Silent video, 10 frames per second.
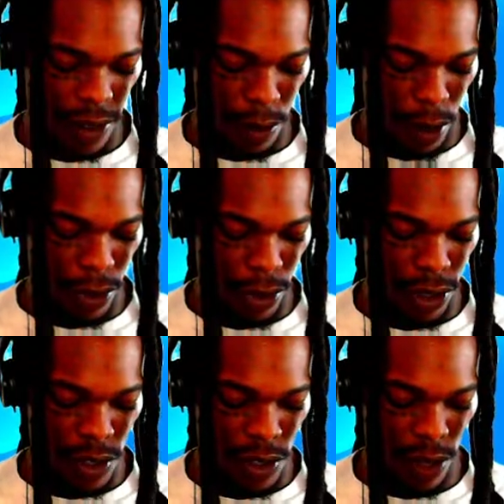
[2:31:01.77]
my brother to
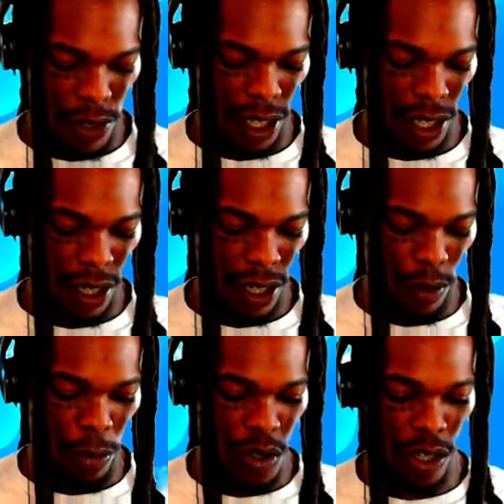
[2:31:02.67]
see if he can get Rainbow
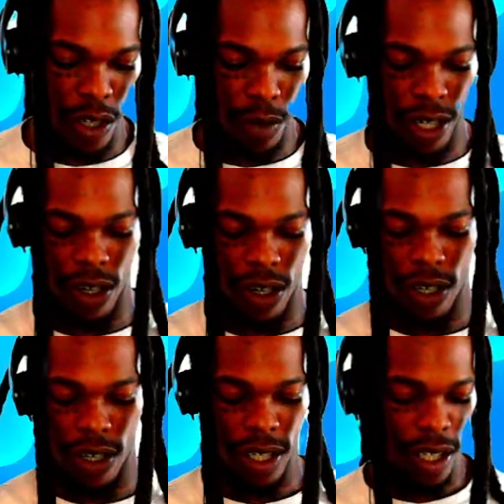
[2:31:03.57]
Six right now.
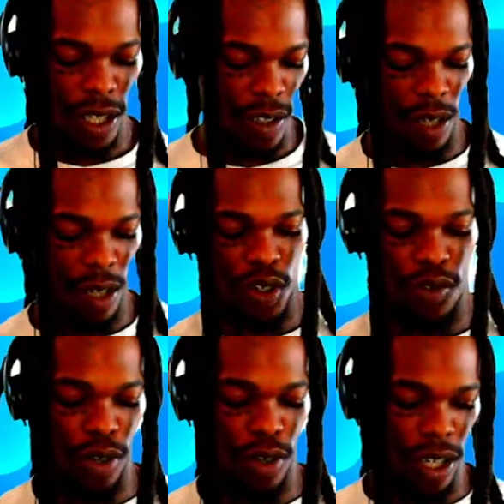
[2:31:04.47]
Tell him it's
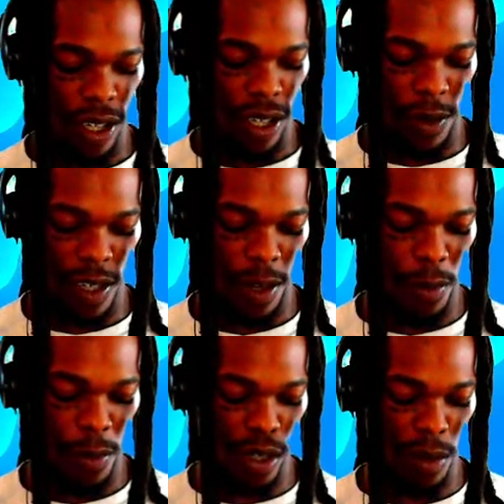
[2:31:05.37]
free. Tell him I'm
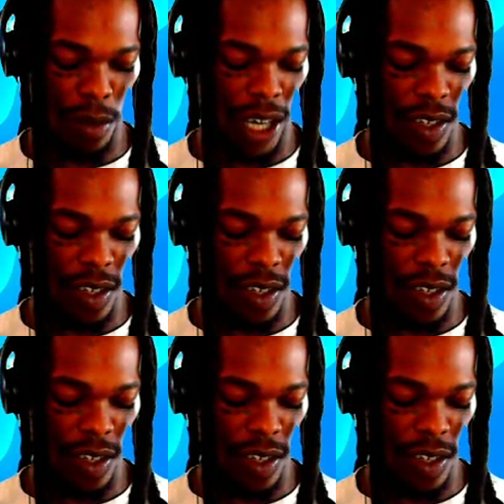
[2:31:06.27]
streaming at